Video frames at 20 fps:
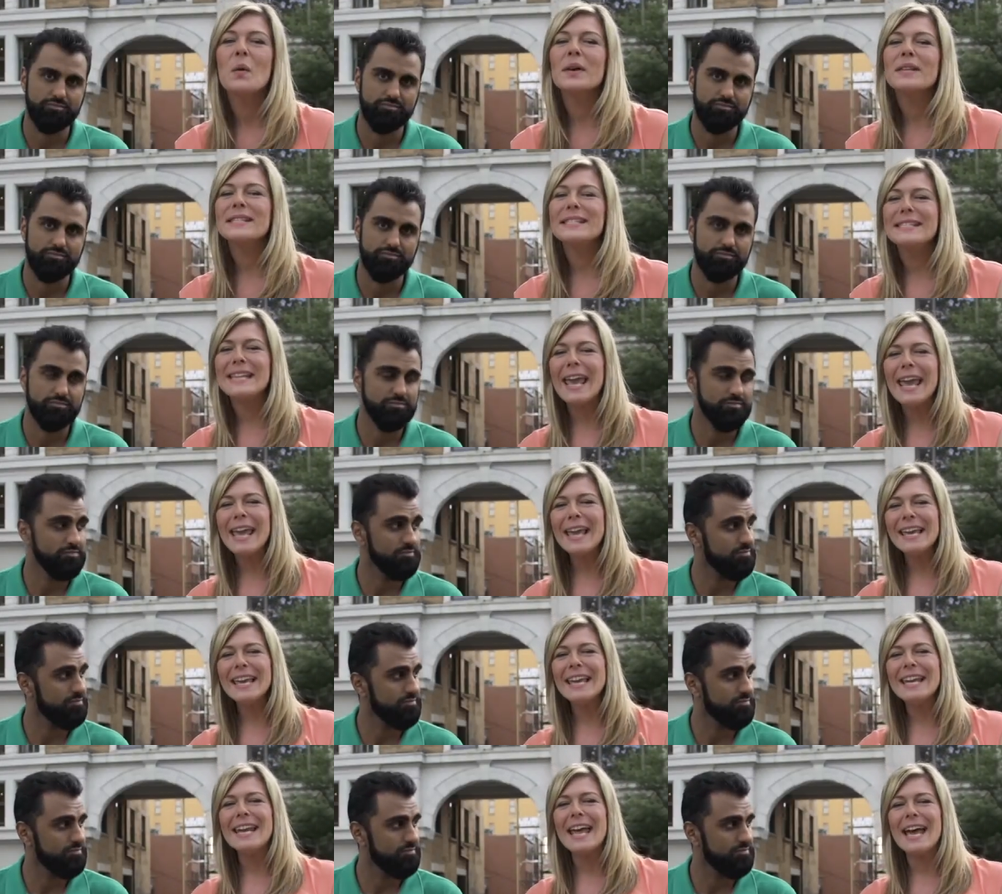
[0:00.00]
Speaker 1: staying
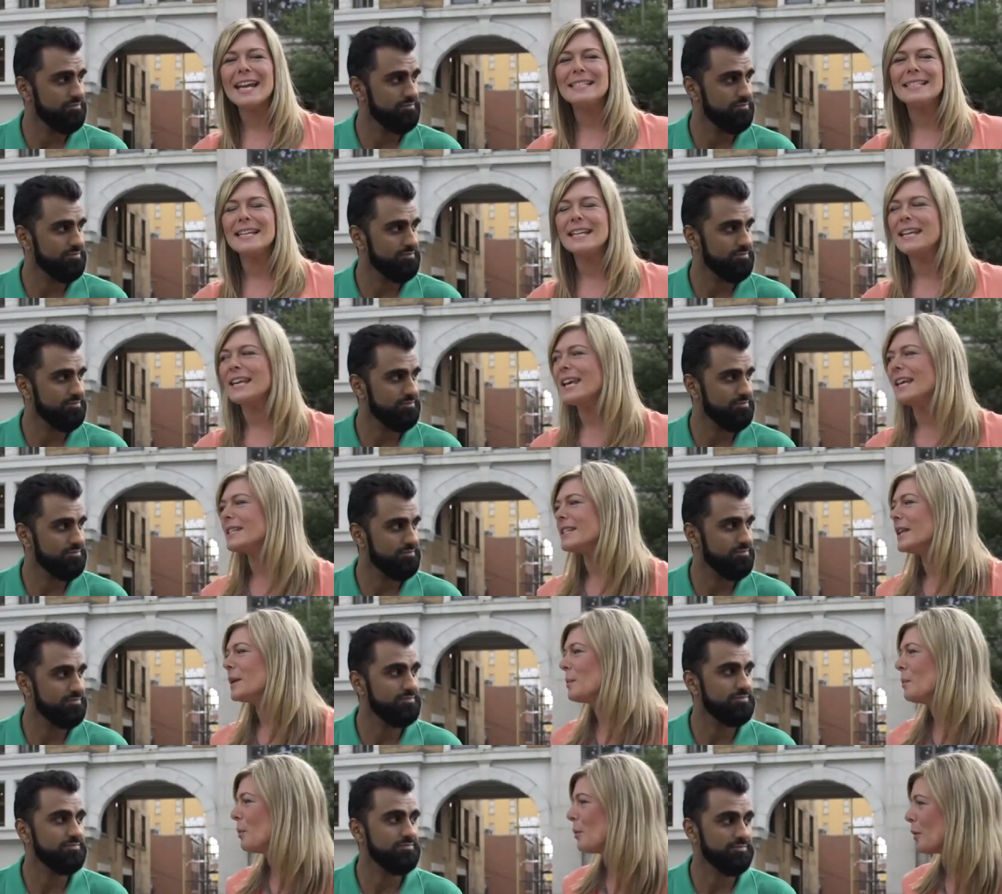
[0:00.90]
connected is
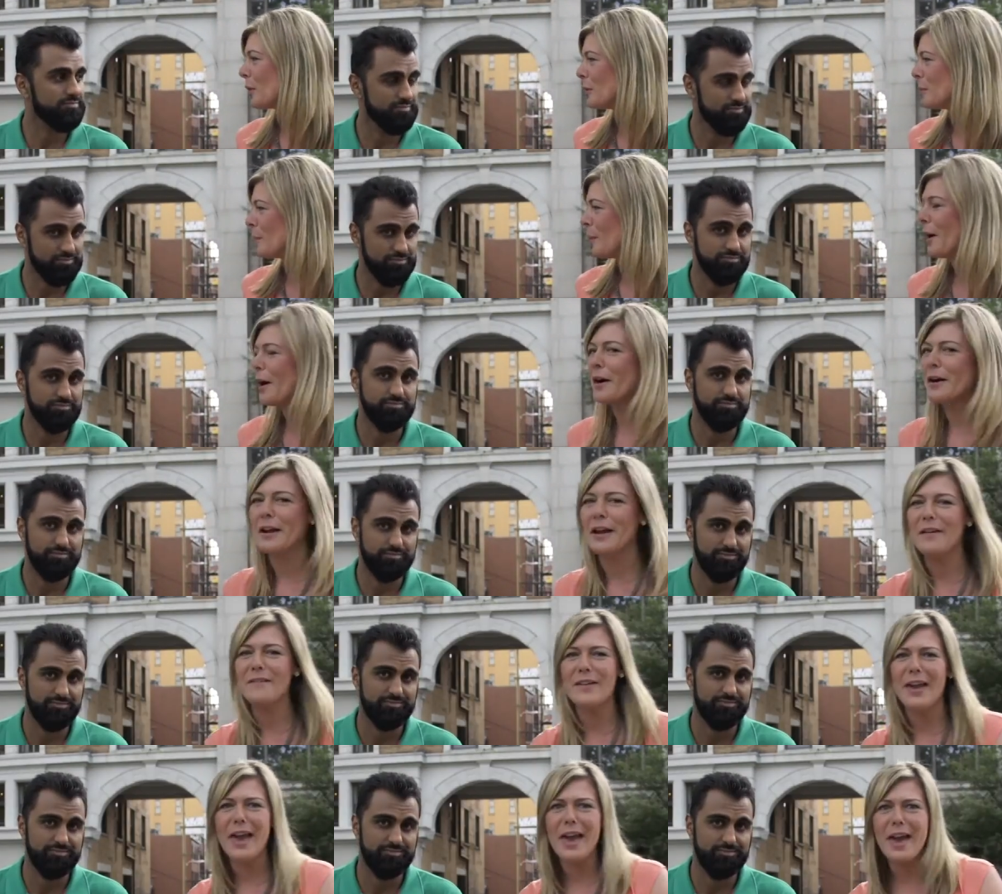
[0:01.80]
an important part
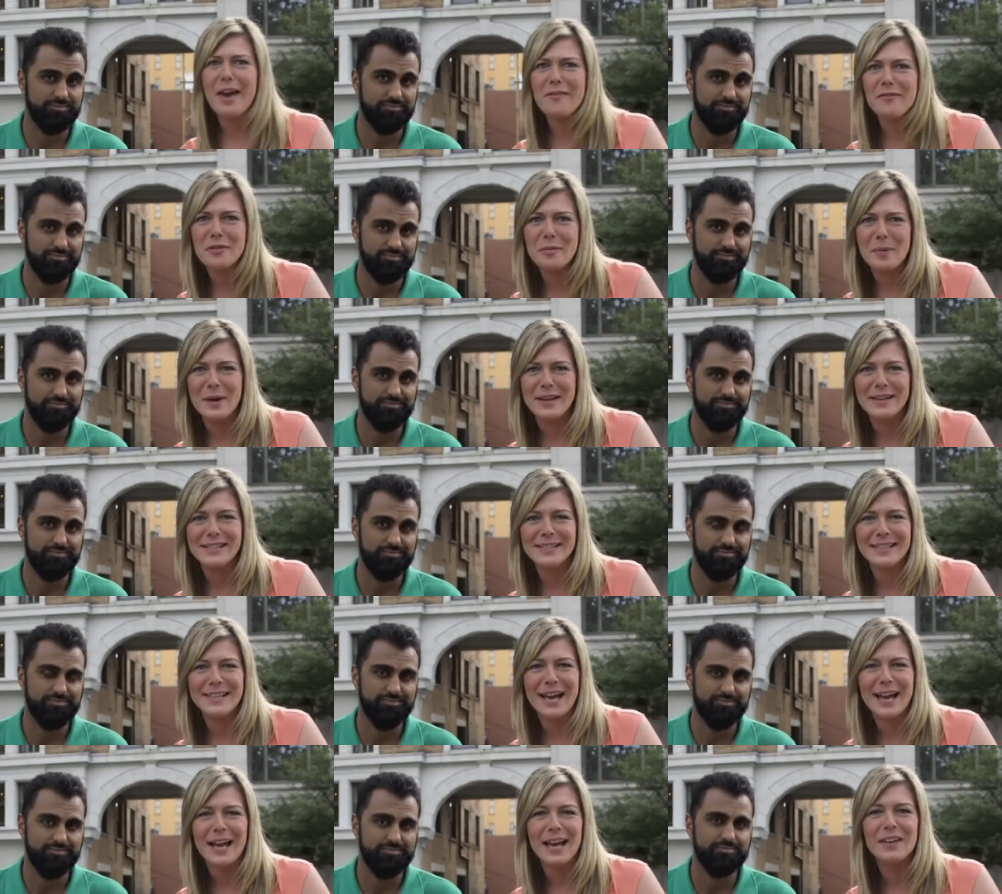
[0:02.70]
of everybody's
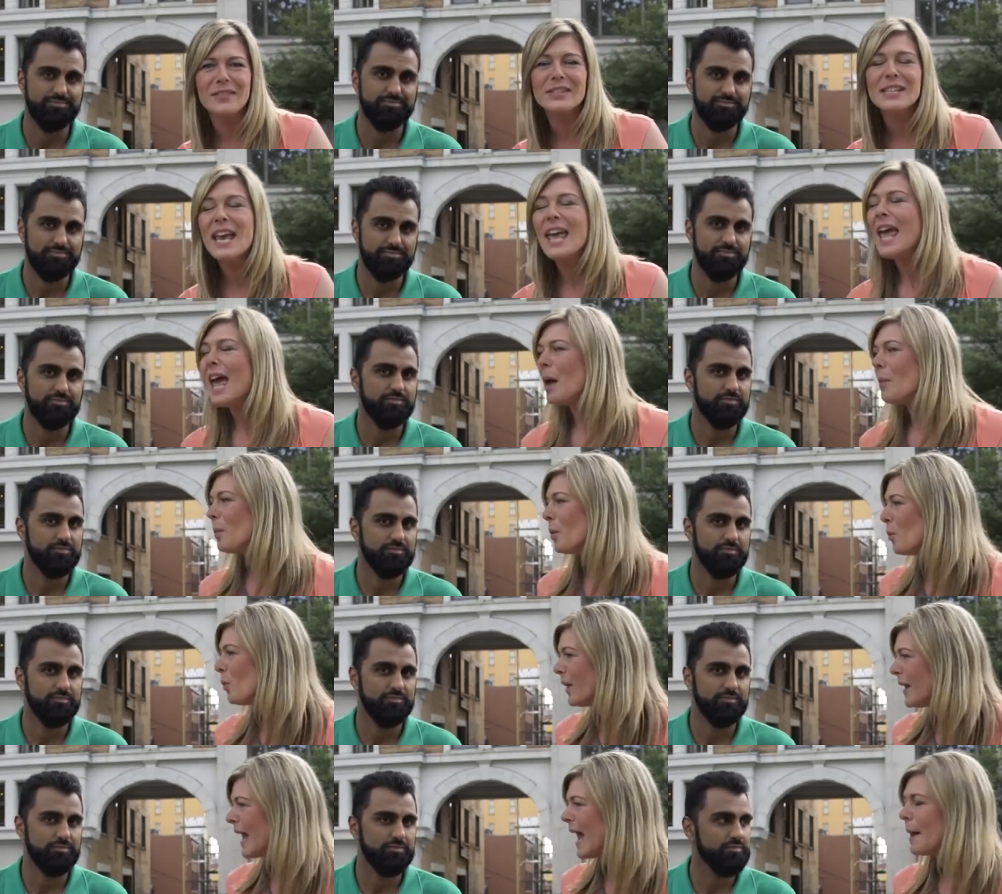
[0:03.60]
lives. But
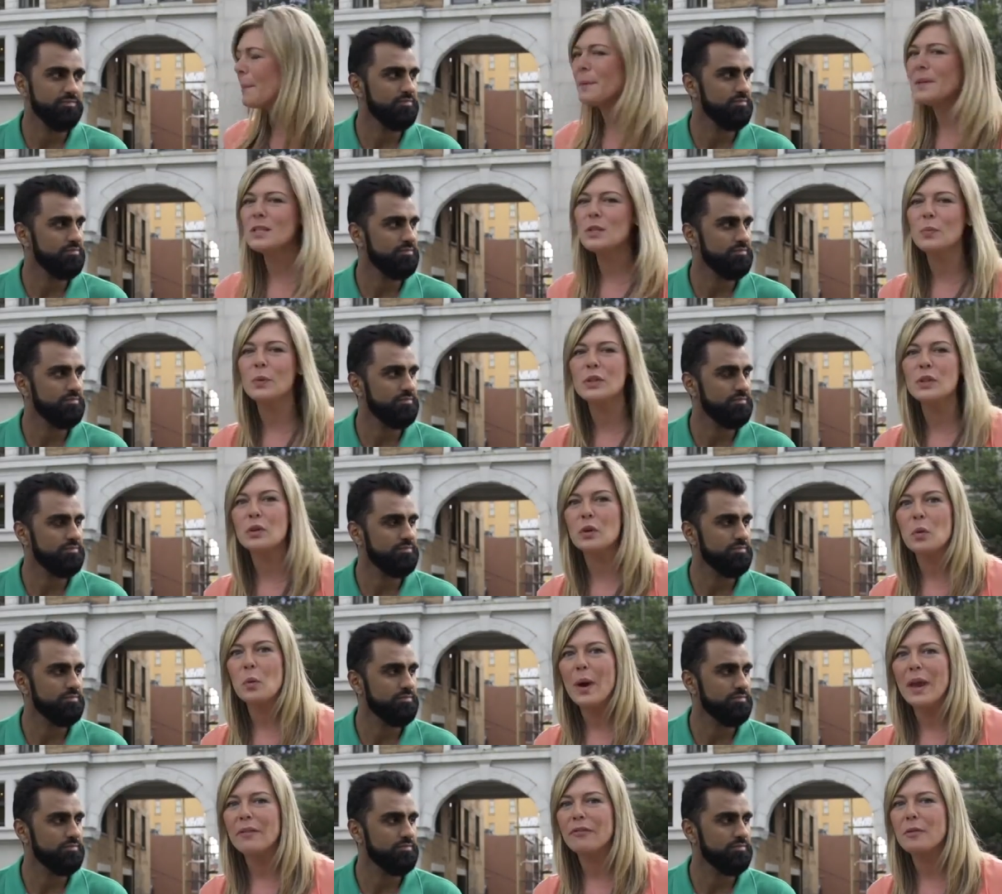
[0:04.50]
what happens when you're
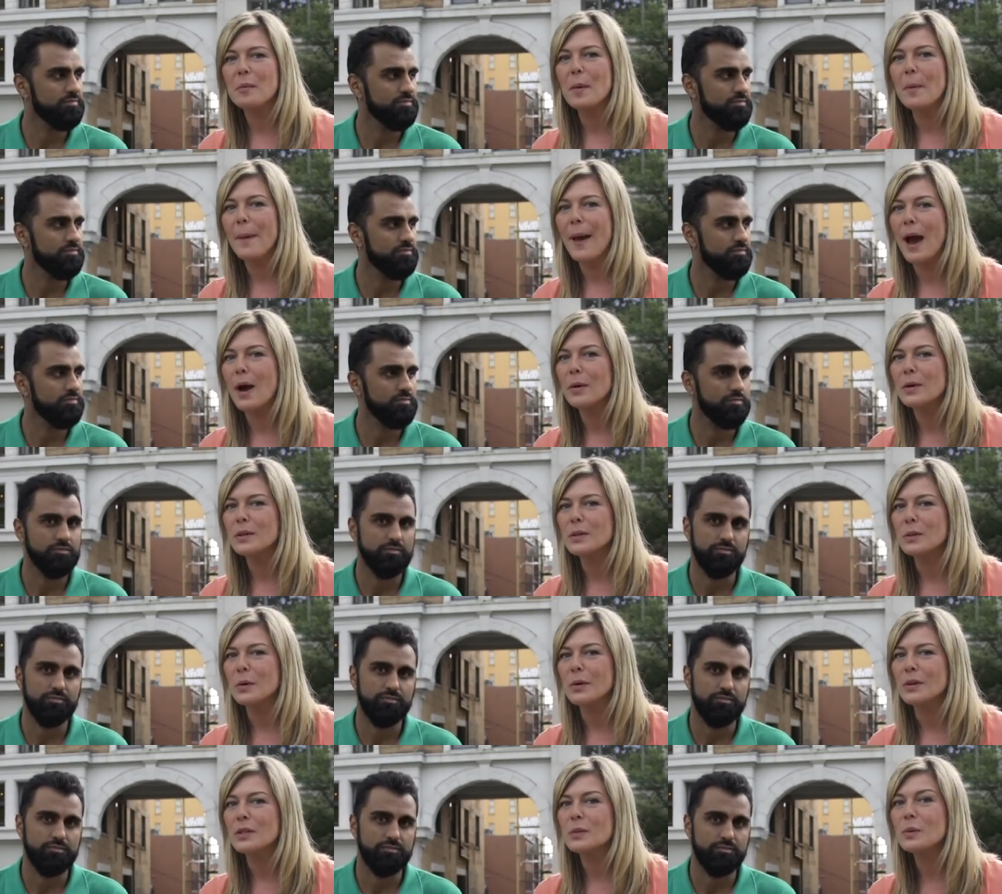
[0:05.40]
away from a power
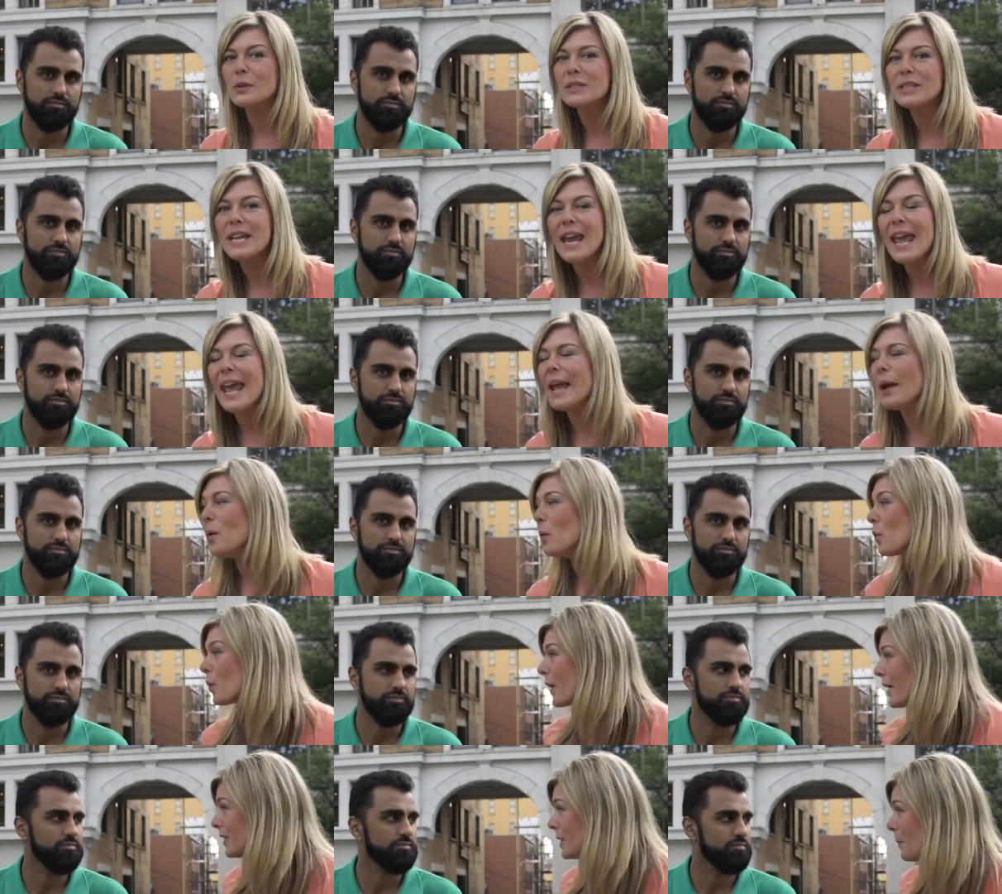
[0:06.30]
source? Well, today
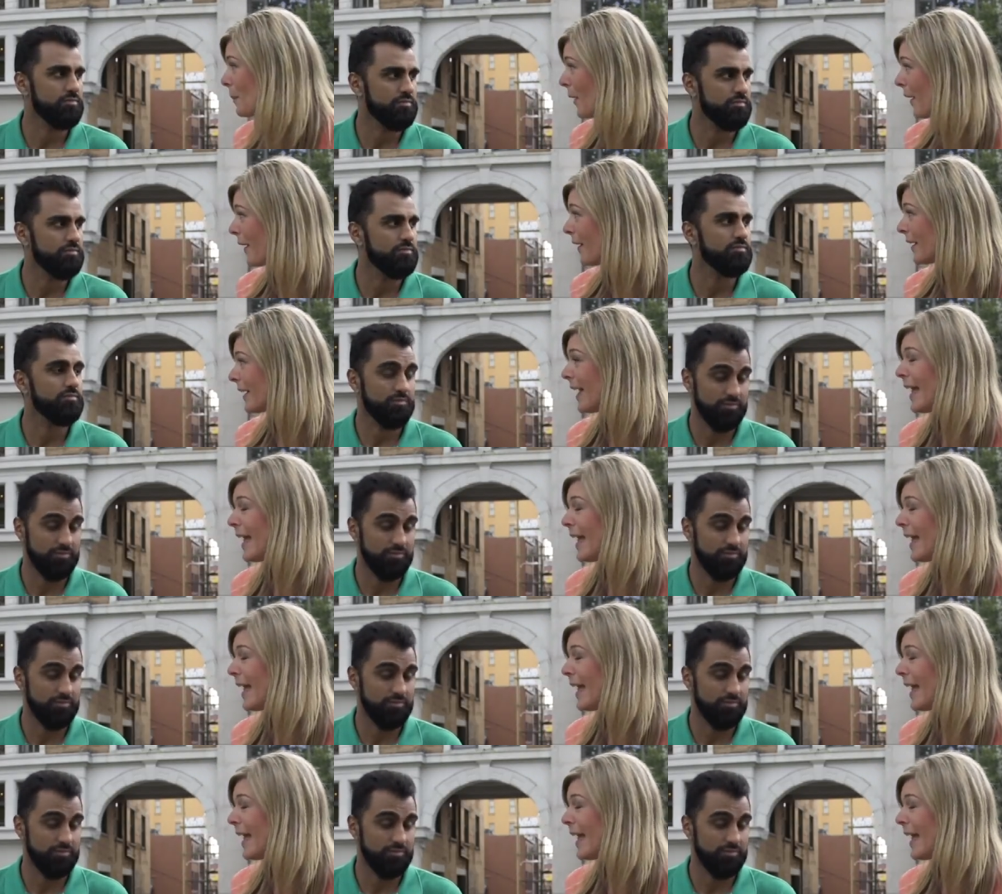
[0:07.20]
we're at the park,